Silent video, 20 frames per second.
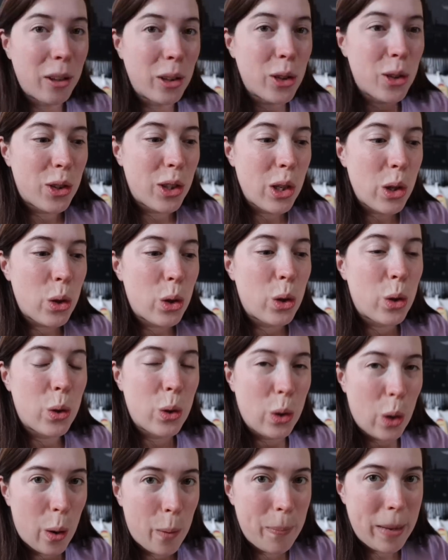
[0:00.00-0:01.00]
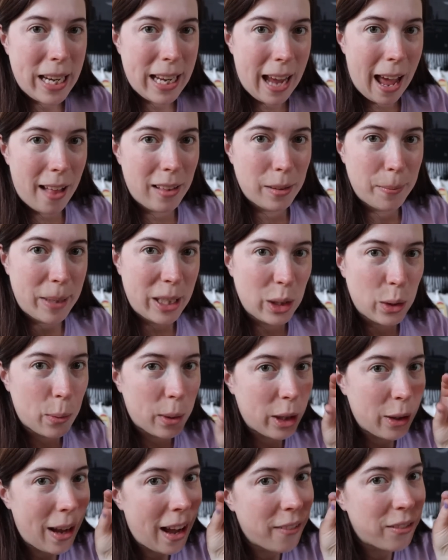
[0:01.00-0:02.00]
there's just so many elements
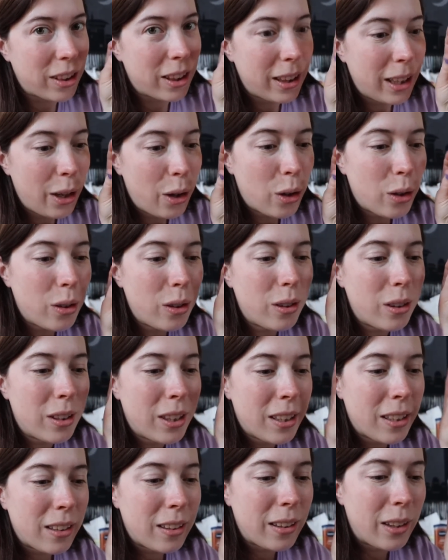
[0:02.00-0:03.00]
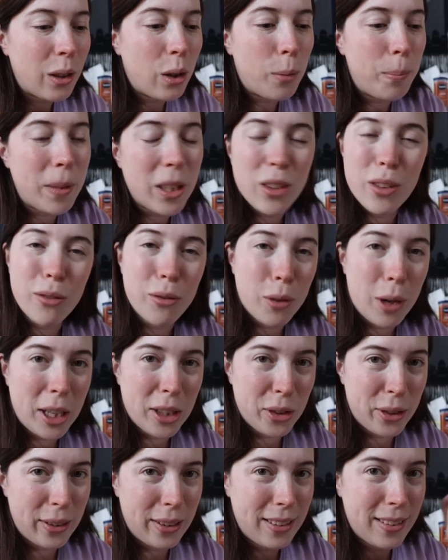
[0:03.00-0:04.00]
where you have little bits of
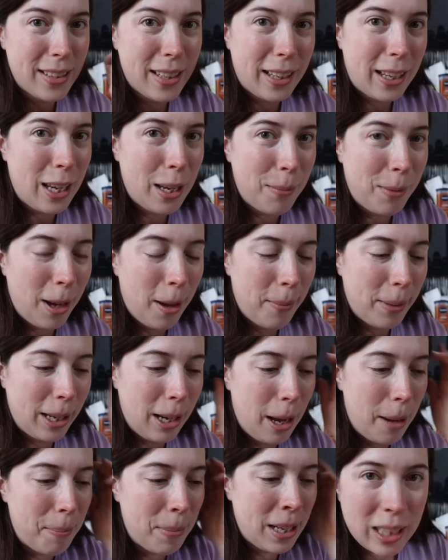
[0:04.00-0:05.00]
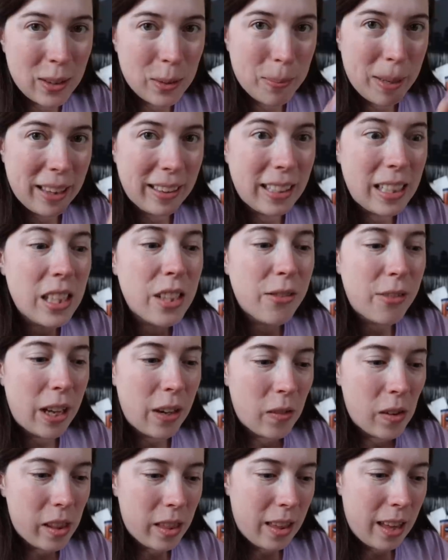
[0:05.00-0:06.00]
questions that keep coming up. Because my least
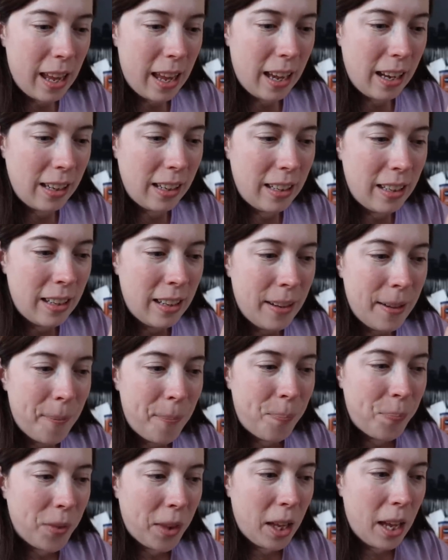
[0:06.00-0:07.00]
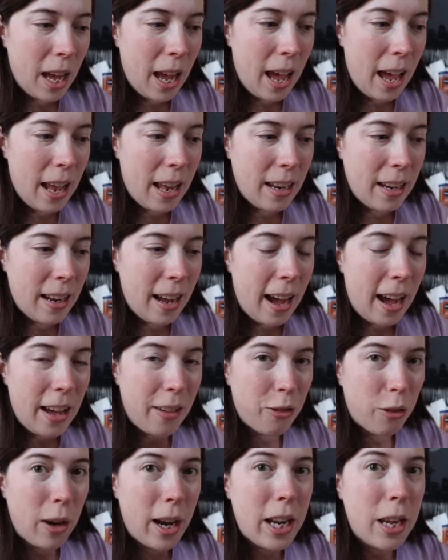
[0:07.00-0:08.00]
favorite thing, and
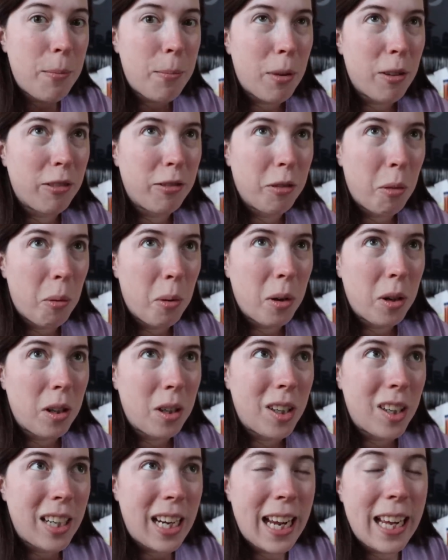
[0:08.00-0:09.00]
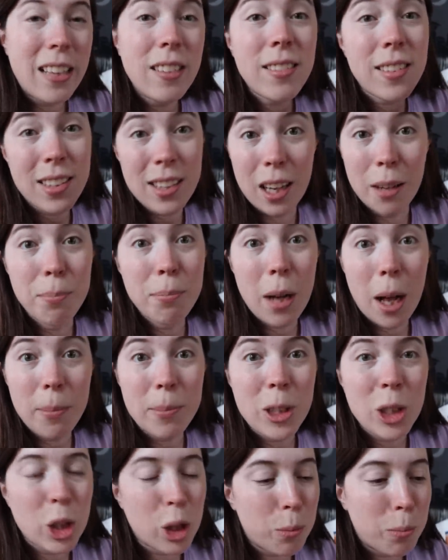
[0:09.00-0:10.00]
I've read it before in some
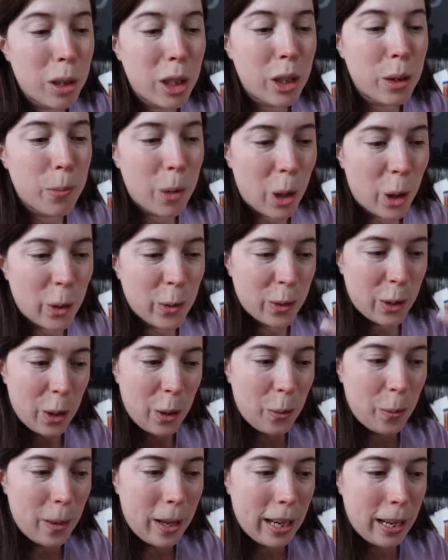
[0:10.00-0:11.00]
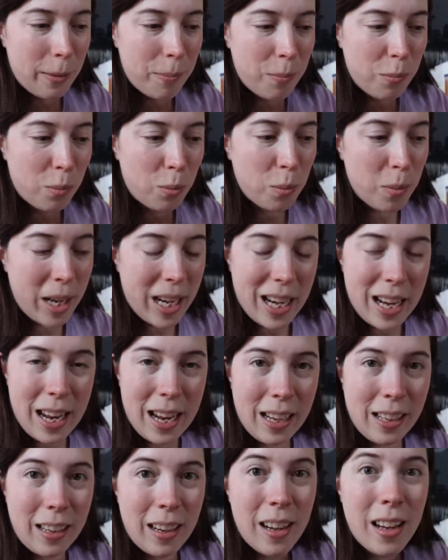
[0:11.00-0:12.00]
published books, but also when I'm
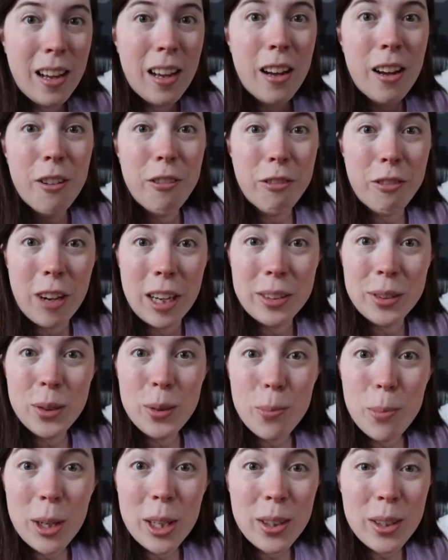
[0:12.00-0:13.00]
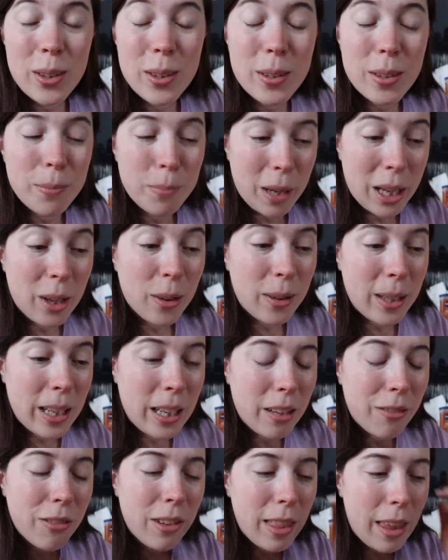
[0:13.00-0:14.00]
reading friends' books, beta
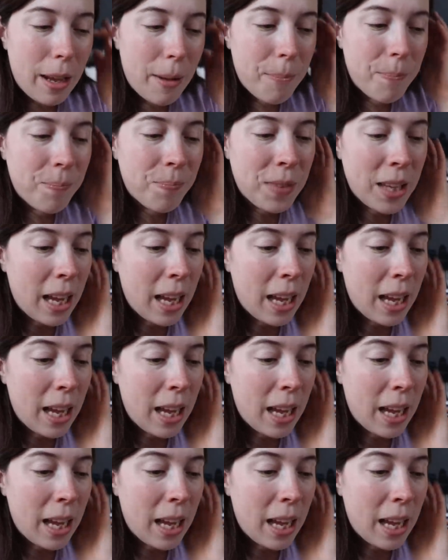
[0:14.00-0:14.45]
reading for them,